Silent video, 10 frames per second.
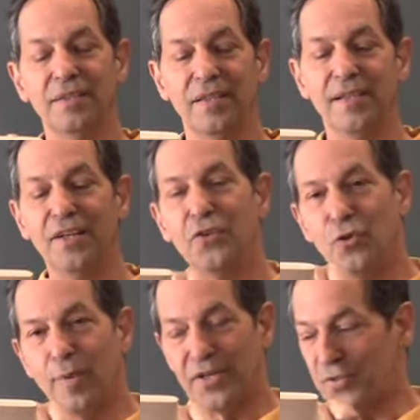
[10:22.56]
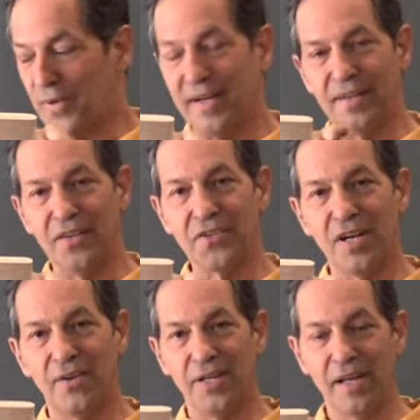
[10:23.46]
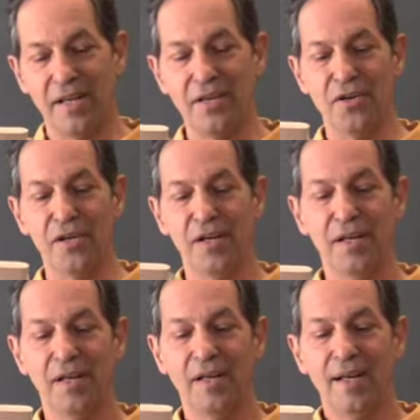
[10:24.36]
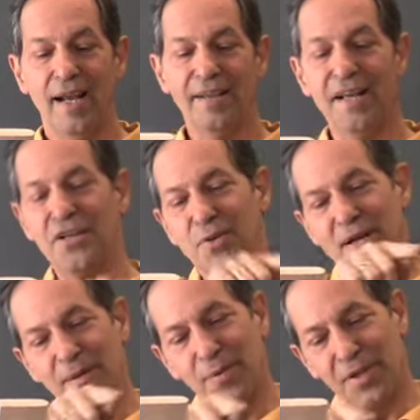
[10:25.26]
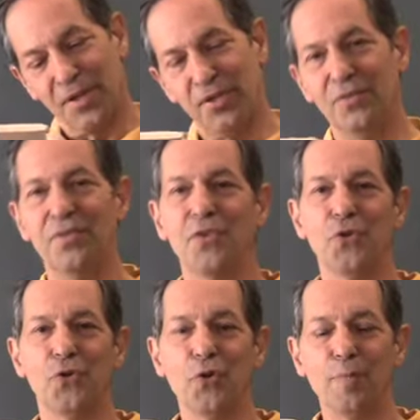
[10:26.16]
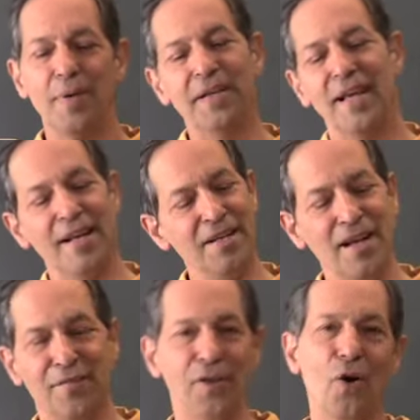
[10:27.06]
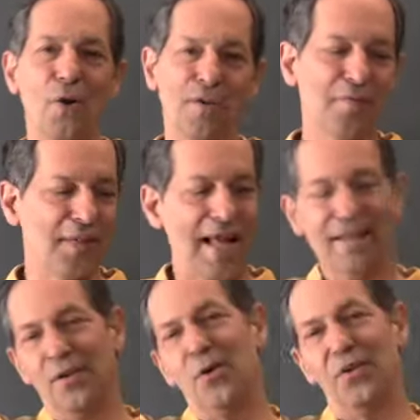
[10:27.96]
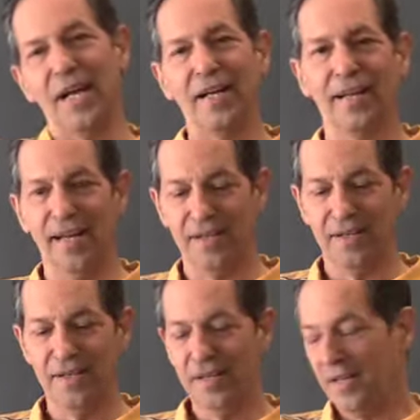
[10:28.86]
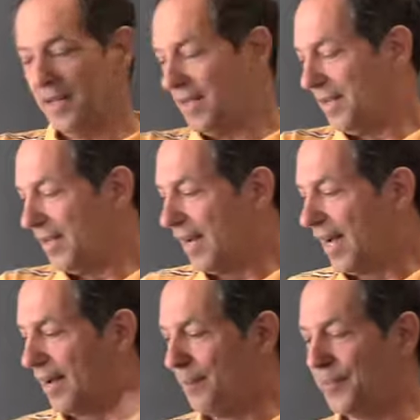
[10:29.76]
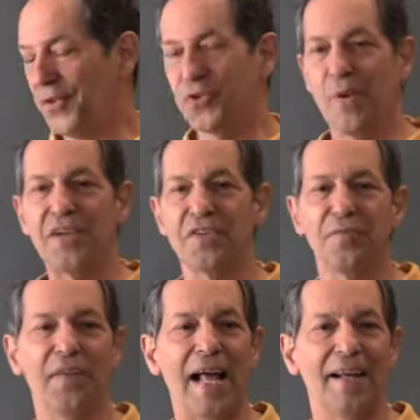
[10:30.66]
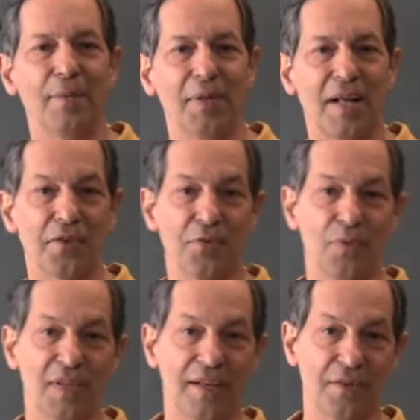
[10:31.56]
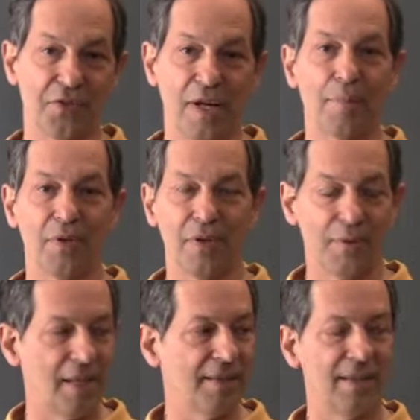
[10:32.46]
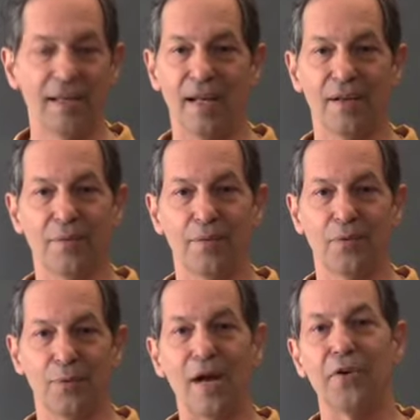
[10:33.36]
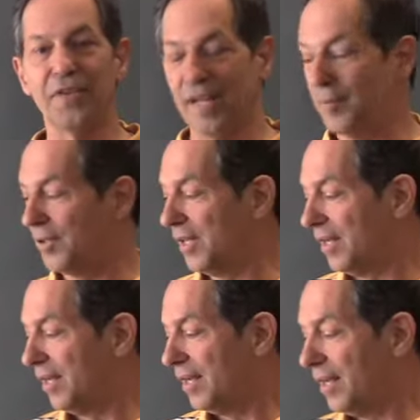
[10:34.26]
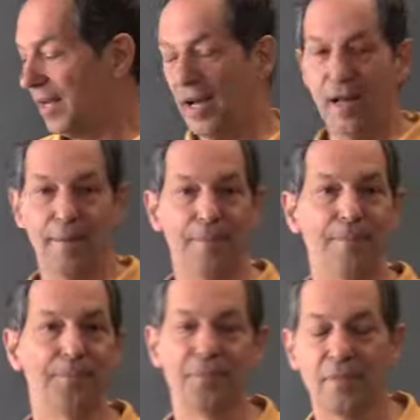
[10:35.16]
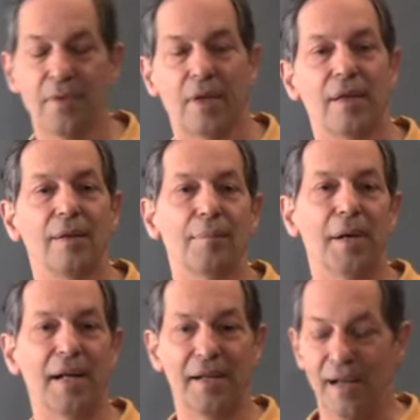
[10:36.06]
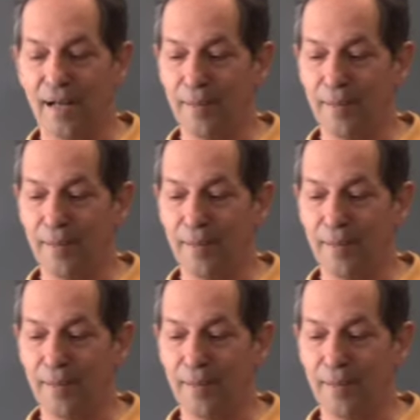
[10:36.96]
to dig too much right in this area here, and then you end up with a scoop, and then you have to go and flatten the whole neck again. There's ways to flatten it without the router table, but